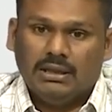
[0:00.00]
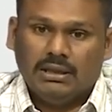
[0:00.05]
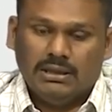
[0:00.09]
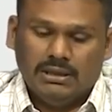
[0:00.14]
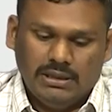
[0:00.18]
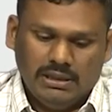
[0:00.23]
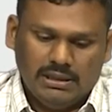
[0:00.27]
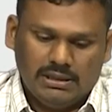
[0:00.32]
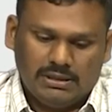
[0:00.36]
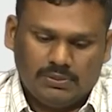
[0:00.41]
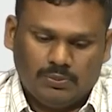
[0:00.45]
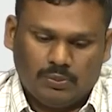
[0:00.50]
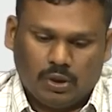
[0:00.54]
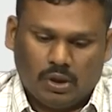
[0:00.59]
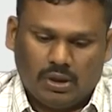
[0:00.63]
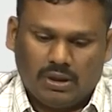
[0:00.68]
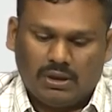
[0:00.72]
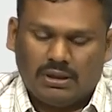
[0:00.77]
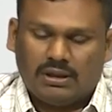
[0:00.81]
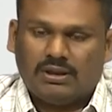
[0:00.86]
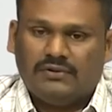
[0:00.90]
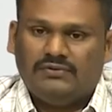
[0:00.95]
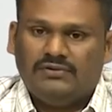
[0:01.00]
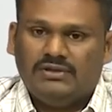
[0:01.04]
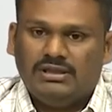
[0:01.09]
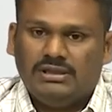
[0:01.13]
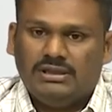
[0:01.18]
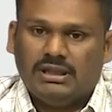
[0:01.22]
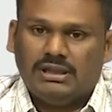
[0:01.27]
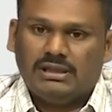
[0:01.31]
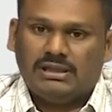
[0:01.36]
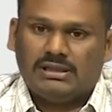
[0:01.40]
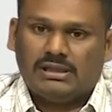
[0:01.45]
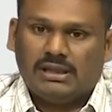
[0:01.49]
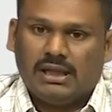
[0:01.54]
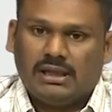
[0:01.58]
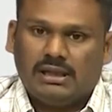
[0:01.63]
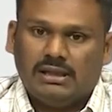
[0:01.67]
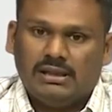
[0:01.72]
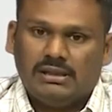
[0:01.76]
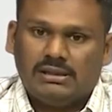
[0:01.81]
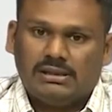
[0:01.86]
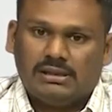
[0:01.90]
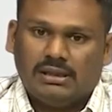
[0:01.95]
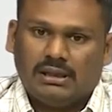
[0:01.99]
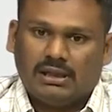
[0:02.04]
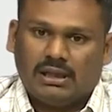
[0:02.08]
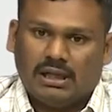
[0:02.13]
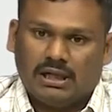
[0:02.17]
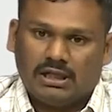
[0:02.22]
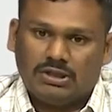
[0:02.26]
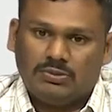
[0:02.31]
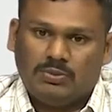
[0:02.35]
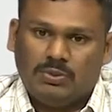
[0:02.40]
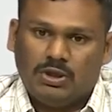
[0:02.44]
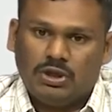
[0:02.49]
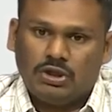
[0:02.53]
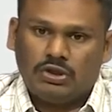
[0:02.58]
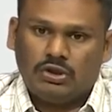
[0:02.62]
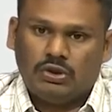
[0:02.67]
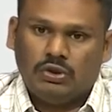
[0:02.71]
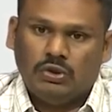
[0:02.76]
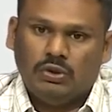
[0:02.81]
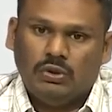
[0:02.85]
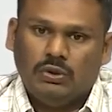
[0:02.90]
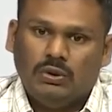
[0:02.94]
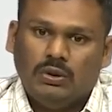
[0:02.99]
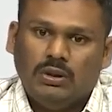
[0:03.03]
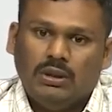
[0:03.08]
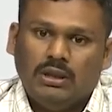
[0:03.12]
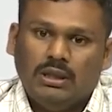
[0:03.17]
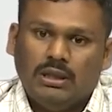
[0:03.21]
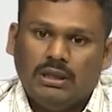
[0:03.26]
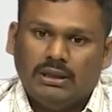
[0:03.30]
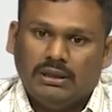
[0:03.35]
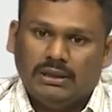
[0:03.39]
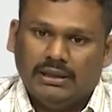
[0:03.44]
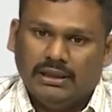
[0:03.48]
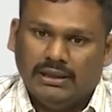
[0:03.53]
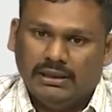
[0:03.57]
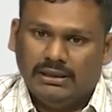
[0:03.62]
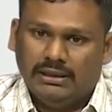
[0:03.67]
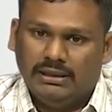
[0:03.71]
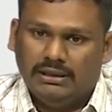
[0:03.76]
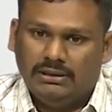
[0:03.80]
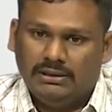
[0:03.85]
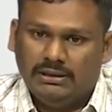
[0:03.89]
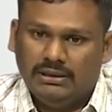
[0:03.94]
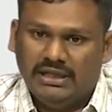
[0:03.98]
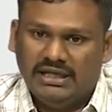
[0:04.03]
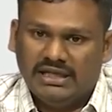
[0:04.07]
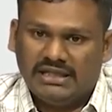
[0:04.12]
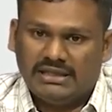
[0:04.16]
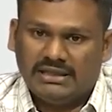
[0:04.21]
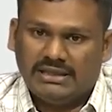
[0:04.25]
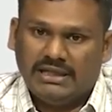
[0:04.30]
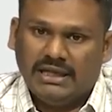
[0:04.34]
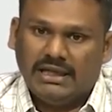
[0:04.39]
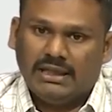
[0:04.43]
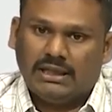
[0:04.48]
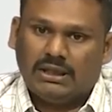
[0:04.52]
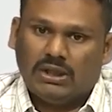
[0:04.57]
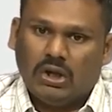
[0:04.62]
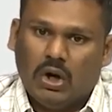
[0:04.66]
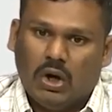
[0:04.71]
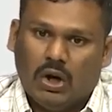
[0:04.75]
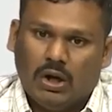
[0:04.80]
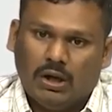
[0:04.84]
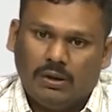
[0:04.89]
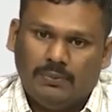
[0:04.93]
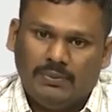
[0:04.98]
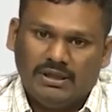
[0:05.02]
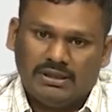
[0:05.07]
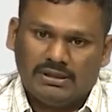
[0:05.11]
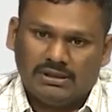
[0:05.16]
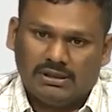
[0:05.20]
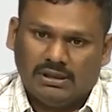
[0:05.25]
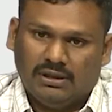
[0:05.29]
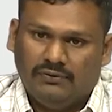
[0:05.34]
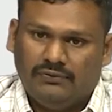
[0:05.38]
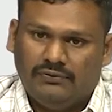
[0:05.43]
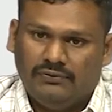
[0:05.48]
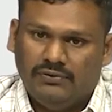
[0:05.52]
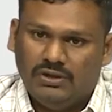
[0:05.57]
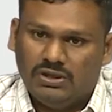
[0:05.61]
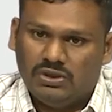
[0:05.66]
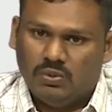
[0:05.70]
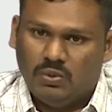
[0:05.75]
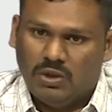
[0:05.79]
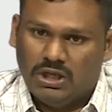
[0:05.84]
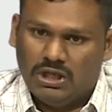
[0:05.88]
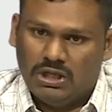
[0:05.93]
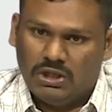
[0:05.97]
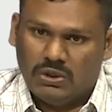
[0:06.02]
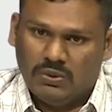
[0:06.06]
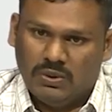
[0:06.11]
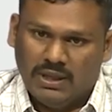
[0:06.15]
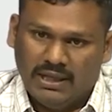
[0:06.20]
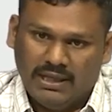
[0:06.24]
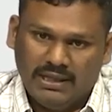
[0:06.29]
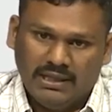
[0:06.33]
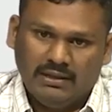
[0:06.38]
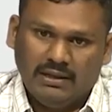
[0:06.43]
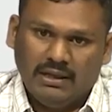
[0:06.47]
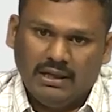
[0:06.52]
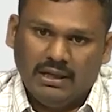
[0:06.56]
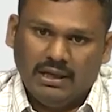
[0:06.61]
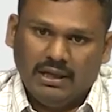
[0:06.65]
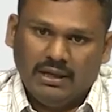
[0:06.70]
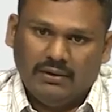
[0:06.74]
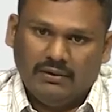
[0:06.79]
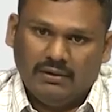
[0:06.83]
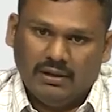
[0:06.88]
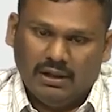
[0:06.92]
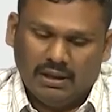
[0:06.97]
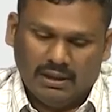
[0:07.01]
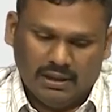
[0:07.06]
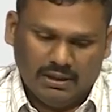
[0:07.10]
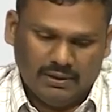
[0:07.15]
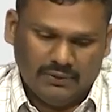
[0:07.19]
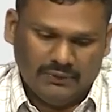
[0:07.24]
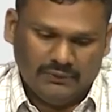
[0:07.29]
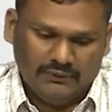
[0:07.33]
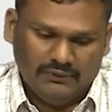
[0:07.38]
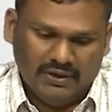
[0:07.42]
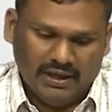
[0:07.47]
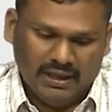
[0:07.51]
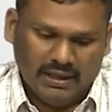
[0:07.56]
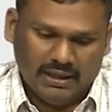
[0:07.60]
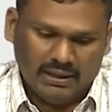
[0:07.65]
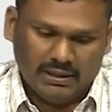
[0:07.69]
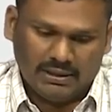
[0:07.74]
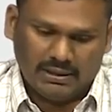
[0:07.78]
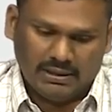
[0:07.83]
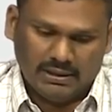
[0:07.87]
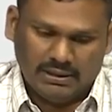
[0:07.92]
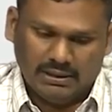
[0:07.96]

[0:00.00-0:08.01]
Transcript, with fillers: this product of disjoint cycles corresponds to the distinct orbits of this 1 to n where